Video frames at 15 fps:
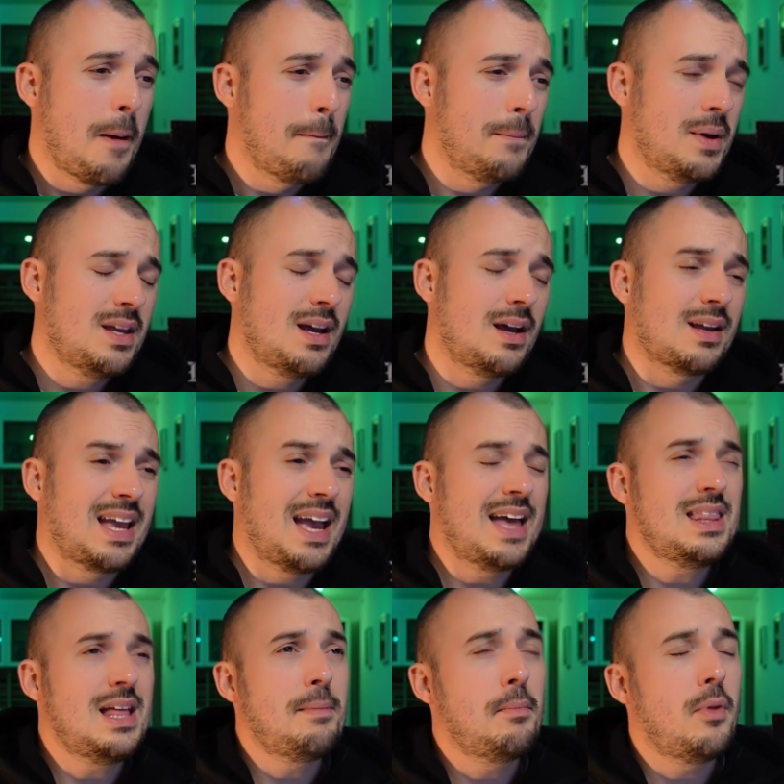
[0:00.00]
But yeah,
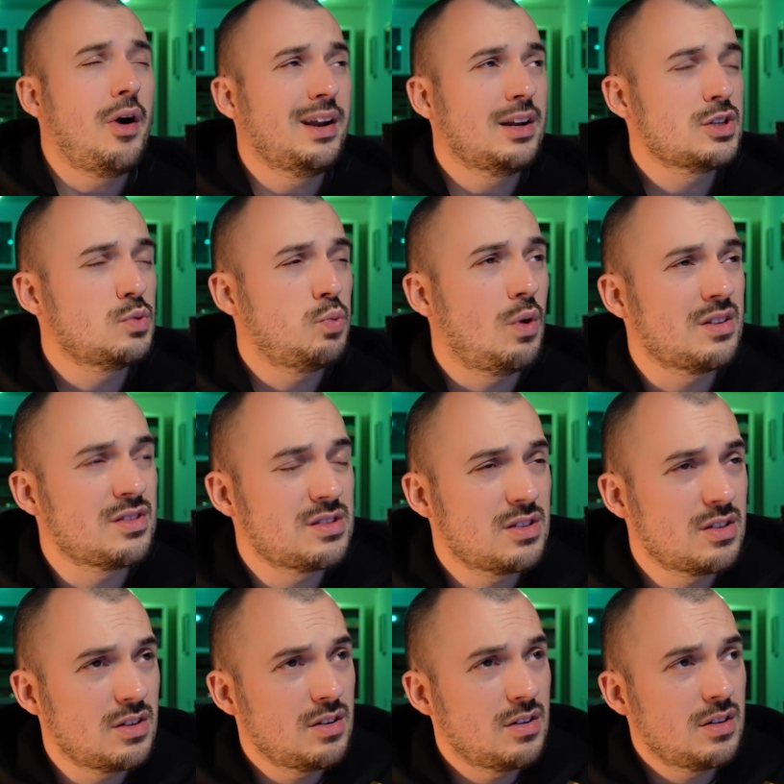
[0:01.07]
getting that minus one
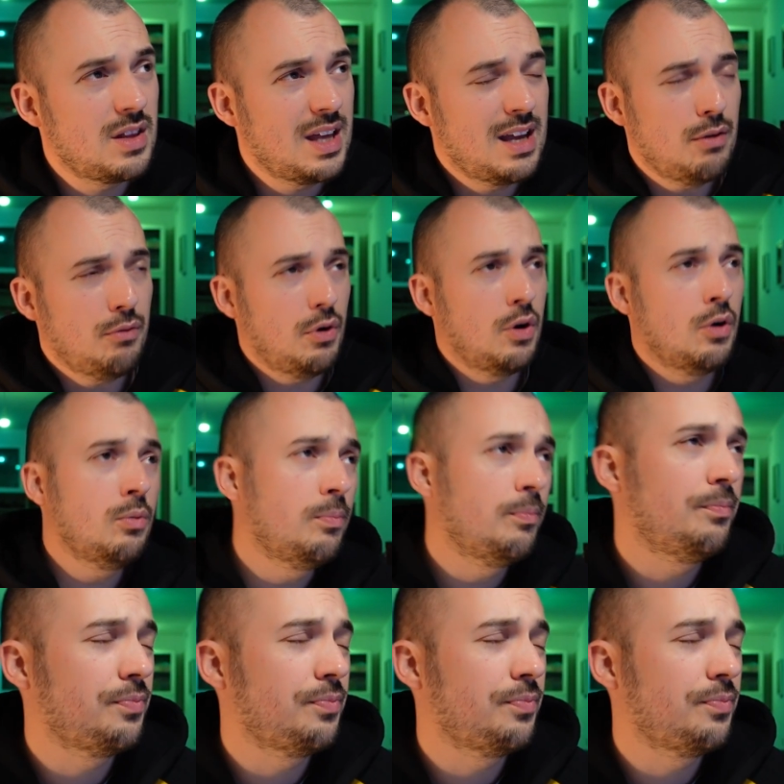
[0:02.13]
to the hit roll